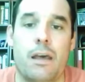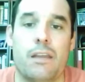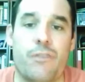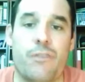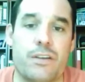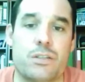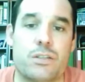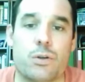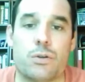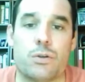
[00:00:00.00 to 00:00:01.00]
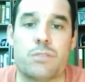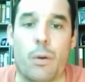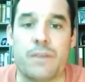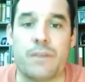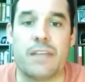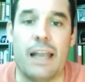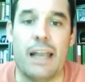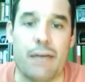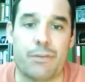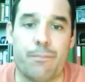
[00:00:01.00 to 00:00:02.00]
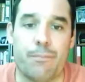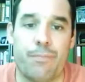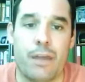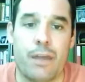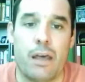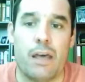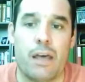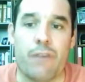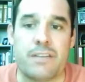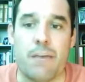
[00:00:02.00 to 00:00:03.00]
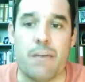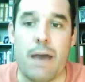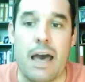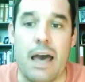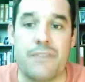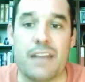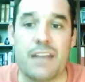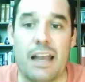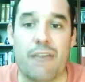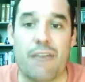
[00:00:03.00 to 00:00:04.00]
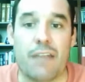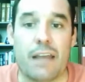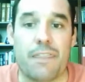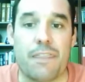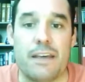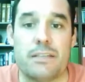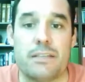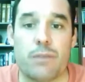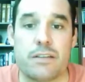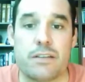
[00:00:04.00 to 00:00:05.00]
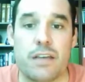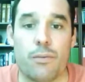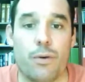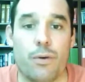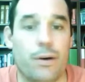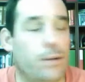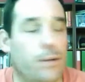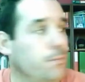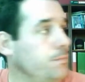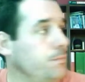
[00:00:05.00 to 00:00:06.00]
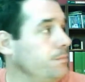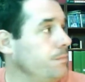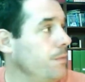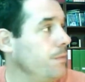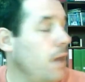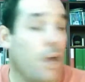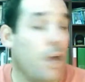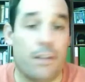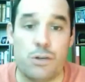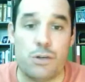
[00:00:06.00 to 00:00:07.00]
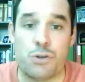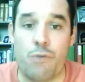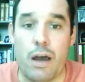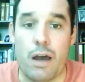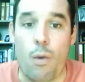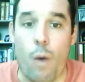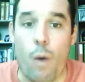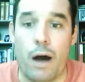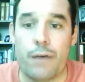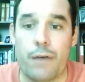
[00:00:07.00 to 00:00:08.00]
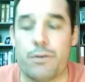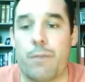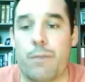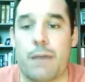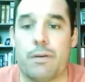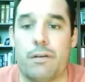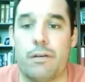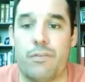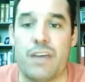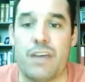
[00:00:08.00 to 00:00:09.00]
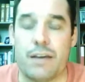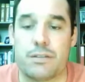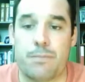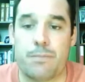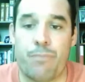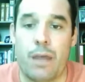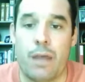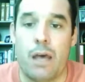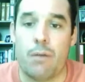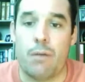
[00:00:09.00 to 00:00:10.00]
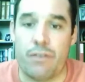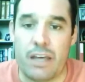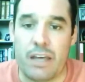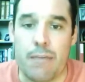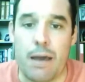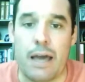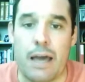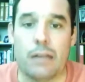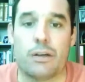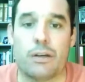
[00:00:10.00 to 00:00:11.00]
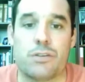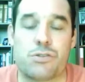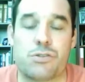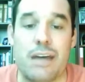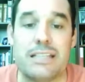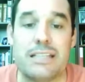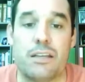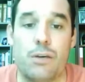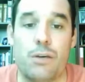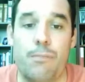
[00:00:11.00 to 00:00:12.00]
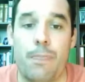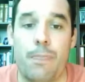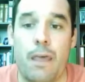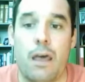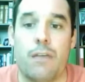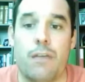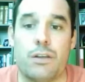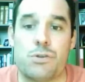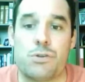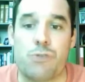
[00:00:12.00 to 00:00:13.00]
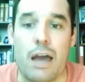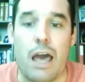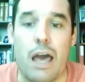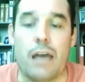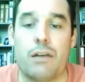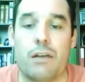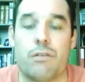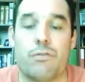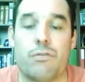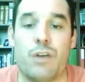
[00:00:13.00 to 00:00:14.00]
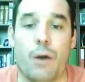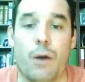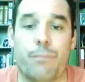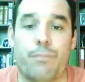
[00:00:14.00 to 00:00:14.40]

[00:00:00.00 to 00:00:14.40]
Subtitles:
The first is called spoken to the left. If I turn my head to the left like this when I say the word, then you should write Y on your paper for yes. But if I keep my head looking straight at you, then you should write N for no.